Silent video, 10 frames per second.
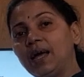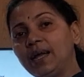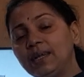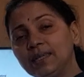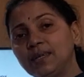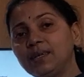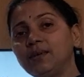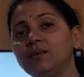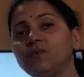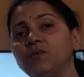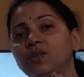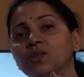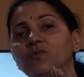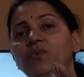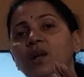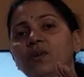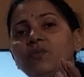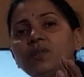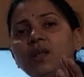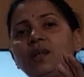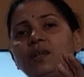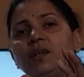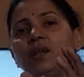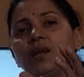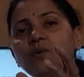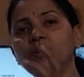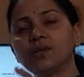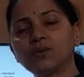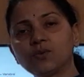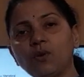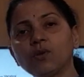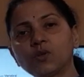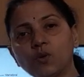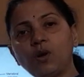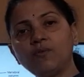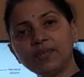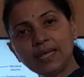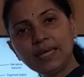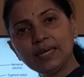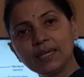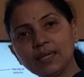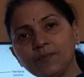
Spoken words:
Anything which is filled with any liquid is also called vesicle.